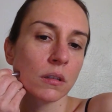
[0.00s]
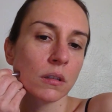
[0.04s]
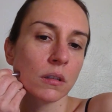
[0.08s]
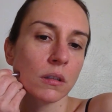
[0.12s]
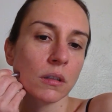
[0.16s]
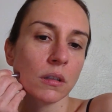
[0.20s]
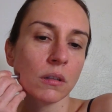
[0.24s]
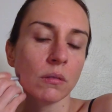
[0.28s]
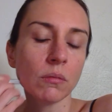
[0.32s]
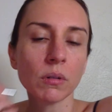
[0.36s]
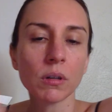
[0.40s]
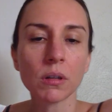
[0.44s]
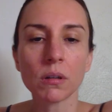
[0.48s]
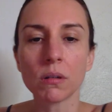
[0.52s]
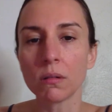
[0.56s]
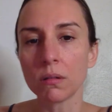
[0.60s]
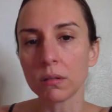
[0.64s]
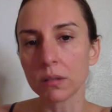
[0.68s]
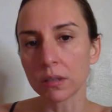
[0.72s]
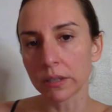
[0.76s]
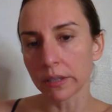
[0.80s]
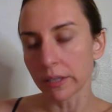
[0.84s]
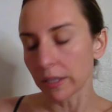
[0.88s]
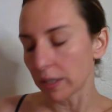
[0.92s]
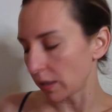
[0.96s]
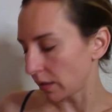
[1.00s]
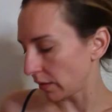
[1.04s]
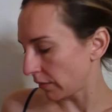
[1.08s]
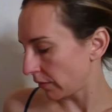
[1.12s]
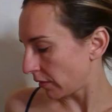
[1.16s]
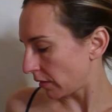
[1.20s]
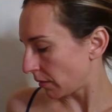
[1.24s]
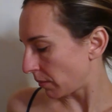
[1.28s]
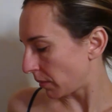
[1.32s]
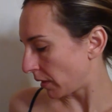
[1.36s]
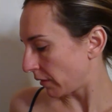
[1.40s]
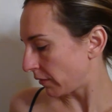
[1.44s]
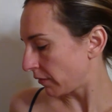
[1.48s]
You want to hold it there for
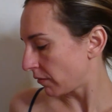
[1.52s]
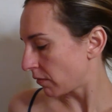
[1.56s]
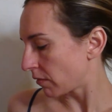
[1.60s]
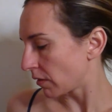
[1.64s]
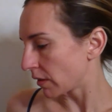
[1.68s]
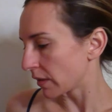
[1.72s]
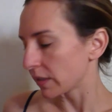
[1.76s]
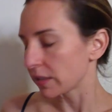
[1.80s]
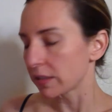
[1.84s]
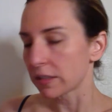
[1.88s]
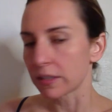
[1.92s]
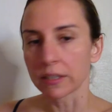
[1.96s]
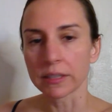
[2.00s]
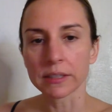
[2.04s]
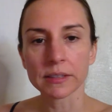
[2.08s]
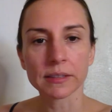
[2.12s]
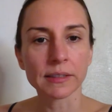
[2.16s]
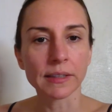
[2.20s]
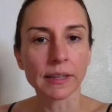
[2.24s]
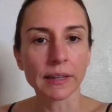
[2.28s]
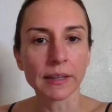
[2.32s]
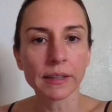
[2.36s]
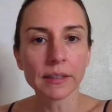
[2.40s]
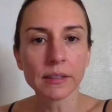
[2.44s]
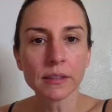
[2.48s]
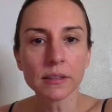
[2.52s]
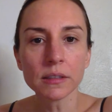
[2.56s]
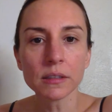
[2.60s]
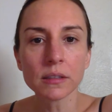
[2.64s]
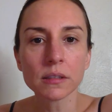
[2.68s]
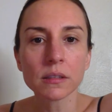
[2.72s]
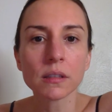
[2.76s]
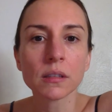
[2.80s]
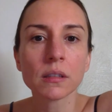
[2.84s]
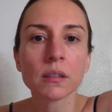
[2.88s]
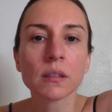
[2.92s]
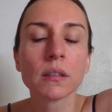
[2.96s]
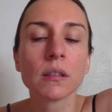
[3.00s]
about 4 to 6
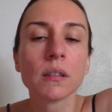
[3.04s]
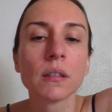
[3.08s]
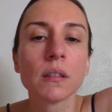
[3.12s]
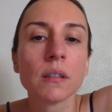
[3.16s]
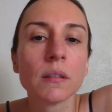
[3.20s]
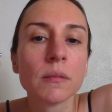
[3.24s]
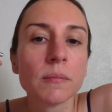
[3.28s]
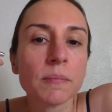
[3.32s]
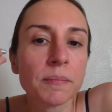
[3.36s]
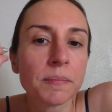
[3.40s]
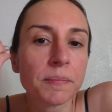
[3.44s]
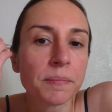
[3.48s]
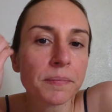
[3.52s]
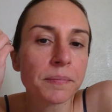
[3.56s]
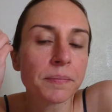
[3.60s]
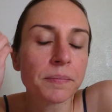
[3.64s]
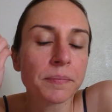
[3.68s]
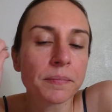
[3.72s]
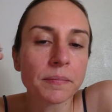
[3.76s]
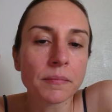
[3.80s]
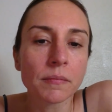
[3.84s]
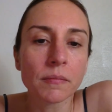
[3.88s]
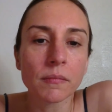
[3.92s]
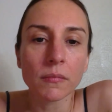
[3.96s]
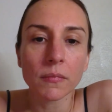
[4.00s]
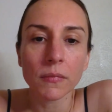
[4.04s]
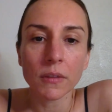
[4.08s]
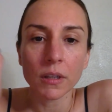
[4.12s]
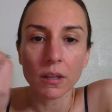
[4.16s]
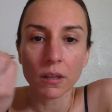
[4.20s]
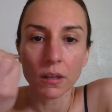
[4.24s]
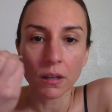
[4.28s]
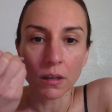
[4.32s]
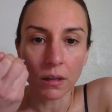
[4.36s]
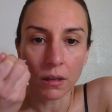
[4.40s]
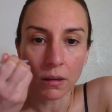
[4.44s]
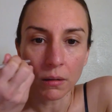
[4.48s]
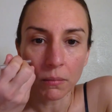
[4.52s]
seconds.
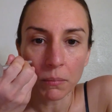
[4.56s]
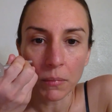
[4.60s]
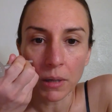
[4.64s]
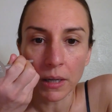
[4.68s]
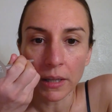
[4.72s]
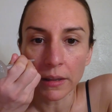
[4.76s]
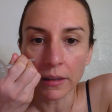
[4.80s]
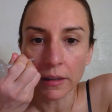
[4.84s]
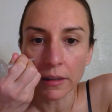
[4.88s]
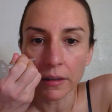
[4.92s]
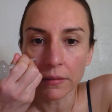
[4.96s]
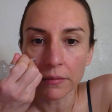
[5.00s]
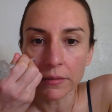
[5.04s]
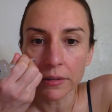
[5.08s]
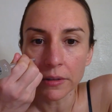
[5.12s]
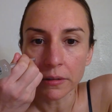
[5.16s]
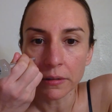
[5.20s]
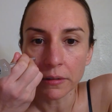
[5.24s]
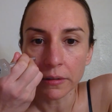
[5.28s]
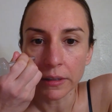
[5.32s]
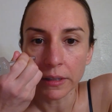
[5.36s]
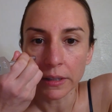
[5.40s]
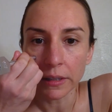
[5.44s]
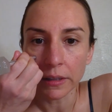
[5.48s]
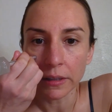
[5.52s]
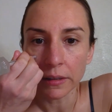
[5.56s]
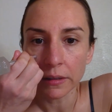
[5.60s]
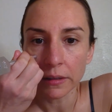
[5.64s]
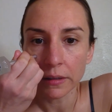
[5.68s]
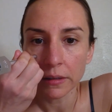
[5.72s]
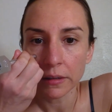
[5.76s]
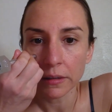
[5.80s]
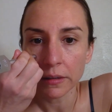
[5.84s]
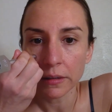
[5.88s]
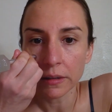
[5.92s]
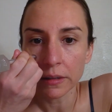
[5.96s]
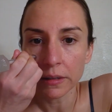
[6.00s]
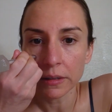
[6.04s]
I love doing
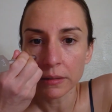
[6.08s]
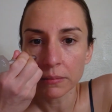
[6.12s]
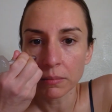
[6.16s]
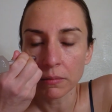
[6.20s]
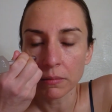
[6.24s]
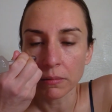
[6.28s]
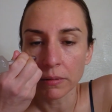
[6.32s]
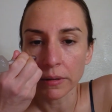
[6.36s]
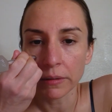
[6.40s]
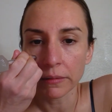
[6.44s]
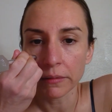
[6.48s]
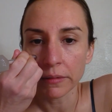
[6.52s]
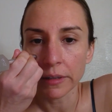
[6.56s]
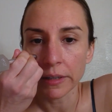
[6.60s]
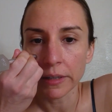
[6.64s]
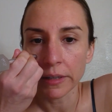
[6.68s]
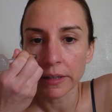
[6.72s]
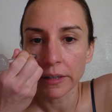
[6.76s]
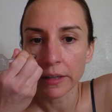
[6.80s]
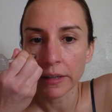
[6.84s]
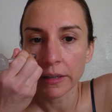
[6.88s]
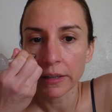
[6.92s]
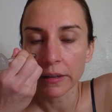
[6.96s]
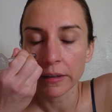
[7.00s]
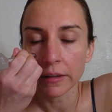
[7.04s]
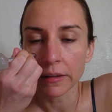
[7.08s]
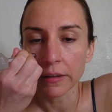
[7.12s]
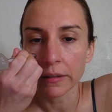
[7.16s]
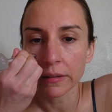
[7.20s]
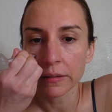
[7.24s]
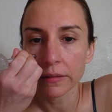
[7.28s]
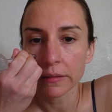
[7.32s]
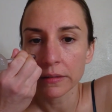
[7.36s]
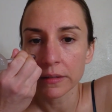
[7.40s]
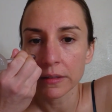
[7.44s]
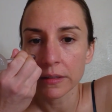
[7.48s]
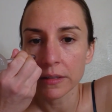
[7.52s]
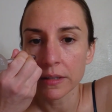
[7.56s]
this point right
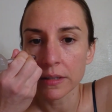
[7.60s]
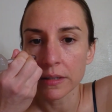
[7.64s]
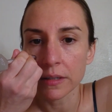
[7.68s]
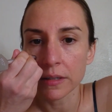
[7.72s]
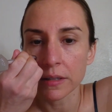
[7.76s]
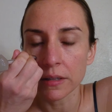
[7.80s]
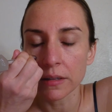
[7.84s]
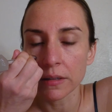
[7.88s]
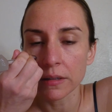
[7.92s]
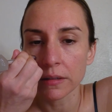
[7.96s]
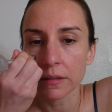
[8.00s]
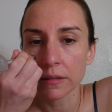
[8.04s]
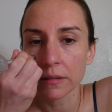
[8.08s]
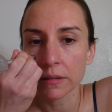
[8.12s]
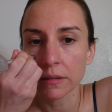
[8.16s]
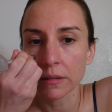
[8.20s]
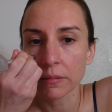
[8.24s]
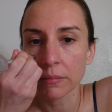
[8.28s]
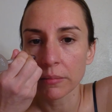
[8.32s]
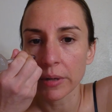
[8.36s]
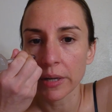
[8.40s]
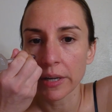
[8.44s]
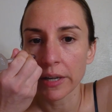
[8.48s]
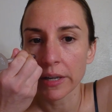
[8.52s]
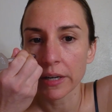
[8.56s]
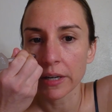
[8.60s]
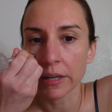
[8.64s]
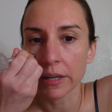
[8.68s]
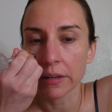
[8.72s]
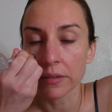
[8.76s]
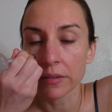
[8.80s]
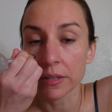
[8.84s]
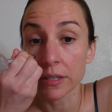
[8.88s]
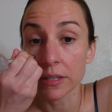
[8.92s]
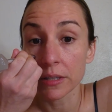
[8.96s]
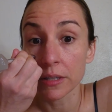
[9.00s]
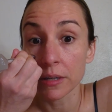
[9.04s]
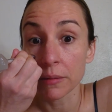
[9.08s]
here. This is the beginning of the
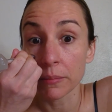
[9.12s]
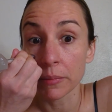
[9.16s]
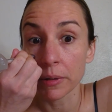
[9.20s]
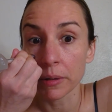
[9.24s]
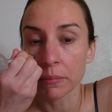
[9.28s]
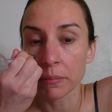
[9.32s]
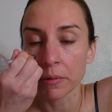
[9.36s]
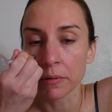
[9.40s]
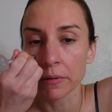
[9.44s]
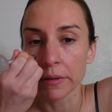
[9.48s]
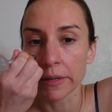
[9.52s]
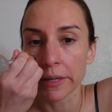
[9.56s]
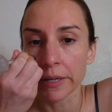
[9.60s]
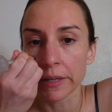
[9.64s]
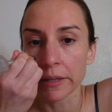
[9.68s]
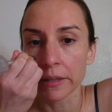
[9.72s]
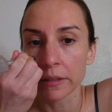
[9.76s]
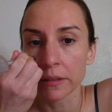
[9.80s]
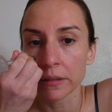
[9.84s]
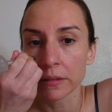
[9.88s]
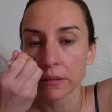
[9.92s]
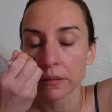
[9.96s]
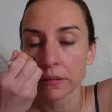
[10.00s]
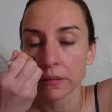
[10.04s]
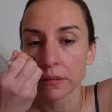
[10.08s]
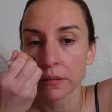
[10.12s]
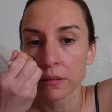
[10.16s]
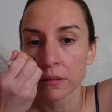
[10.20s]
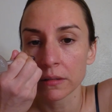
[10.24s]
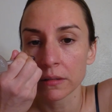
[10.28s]
stomach meridian.